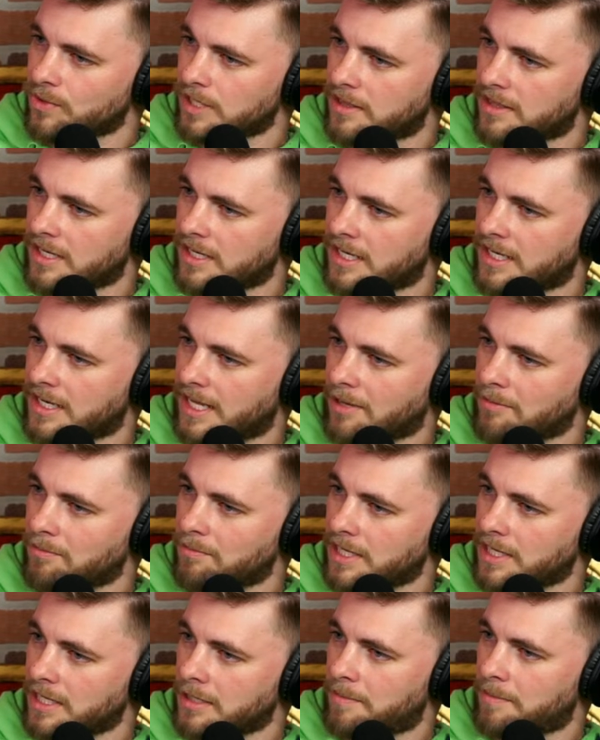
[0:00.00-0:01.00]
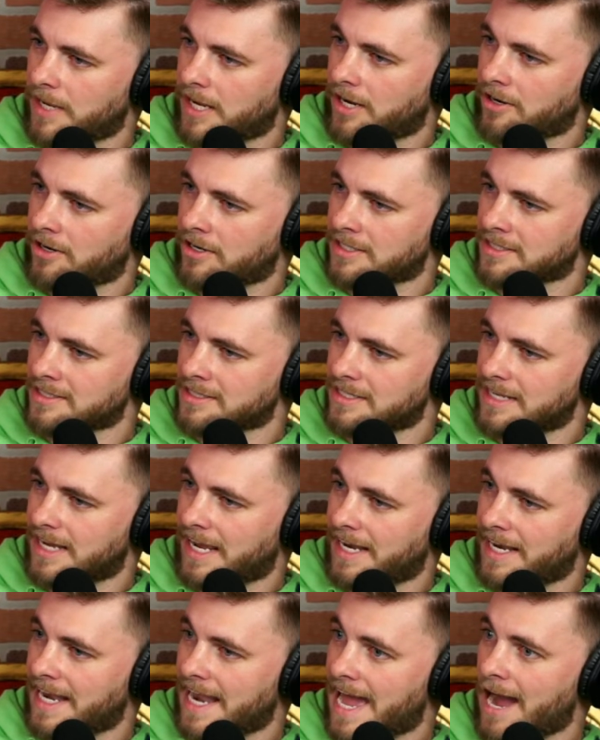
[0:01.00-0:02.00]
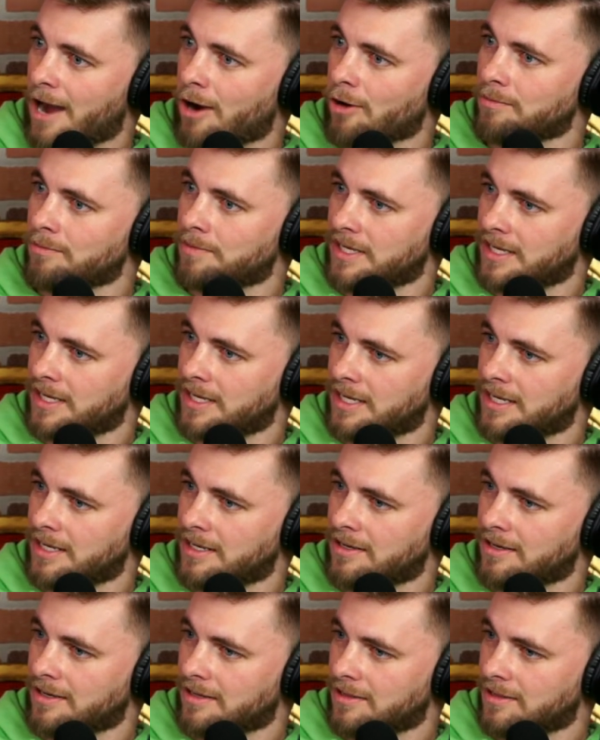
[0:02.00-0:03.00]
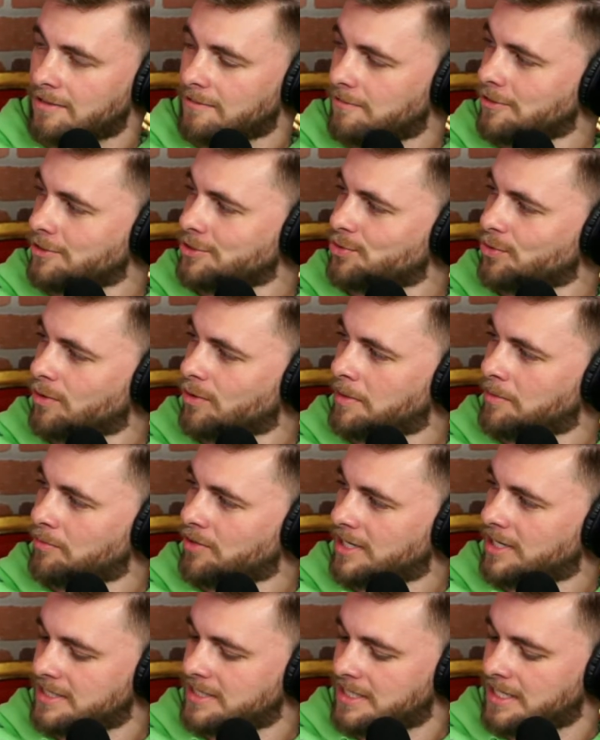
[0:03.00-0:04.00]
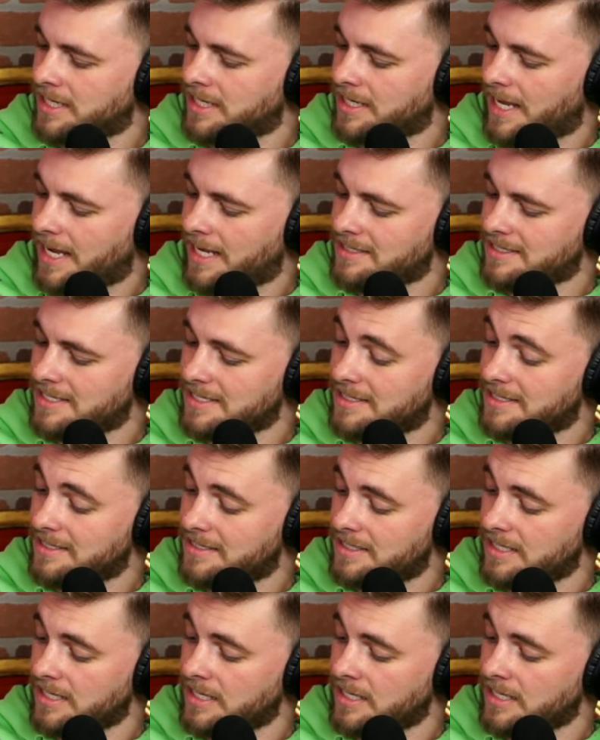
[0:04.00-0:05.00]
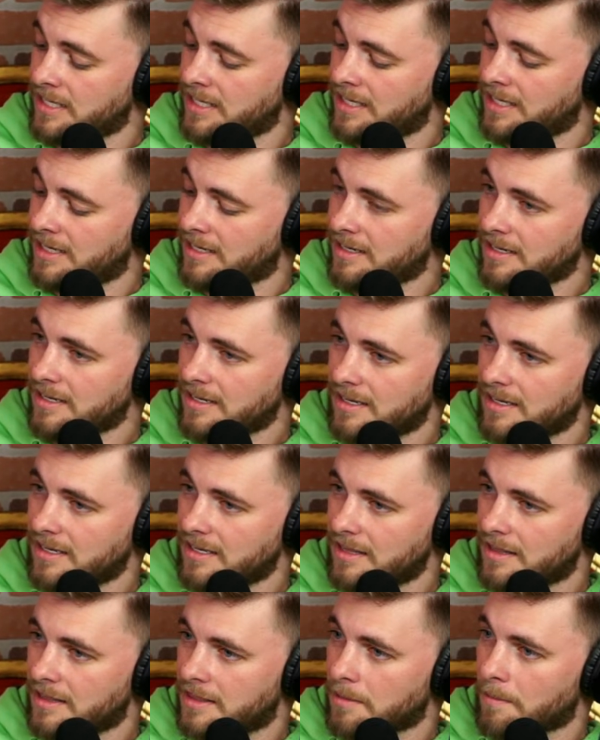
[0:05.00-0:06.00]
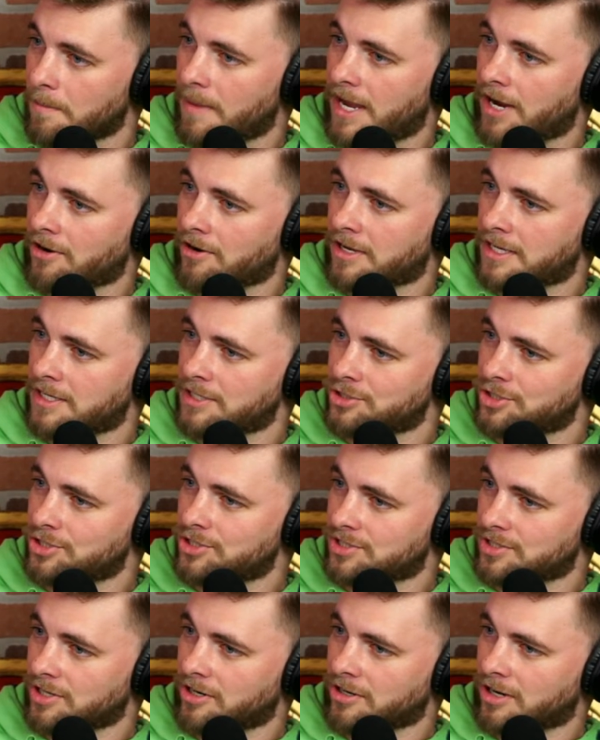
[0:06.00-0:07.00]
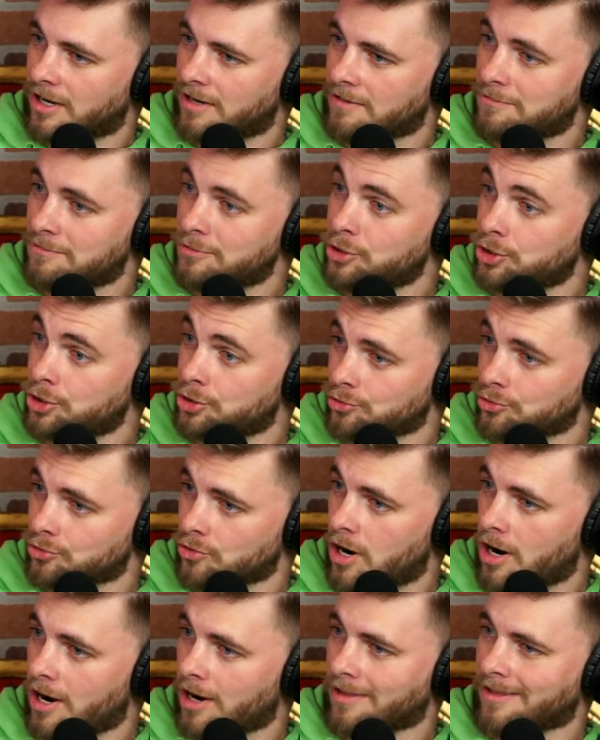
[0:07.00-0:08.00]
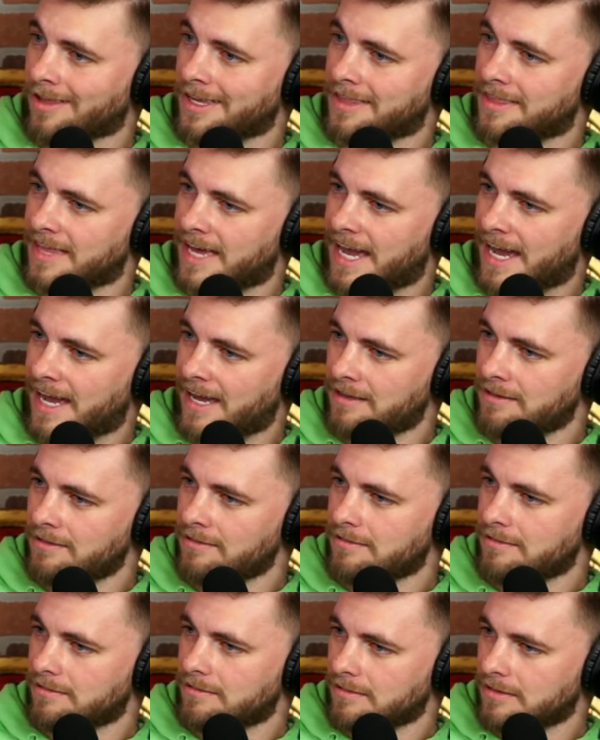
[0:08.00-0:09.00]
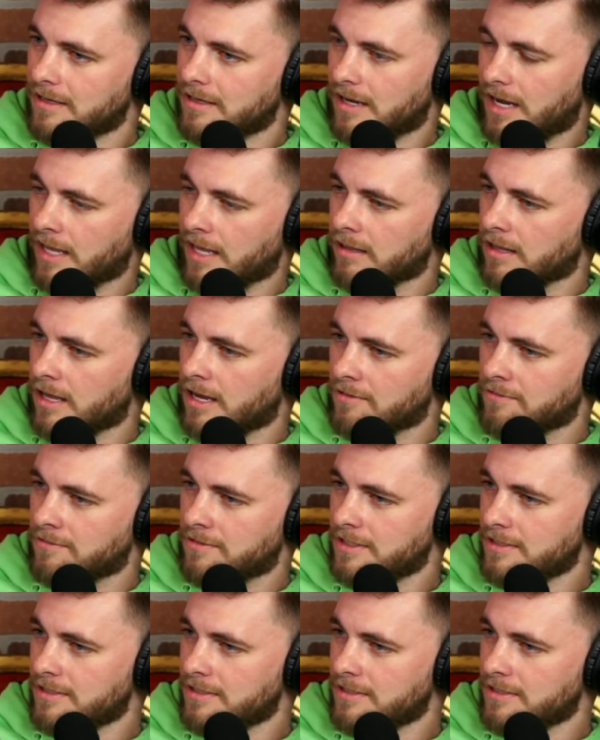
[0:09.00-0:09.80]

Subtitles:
it and being a parent and now being the first woman president, and to see the marriage start off strong like that, I loved.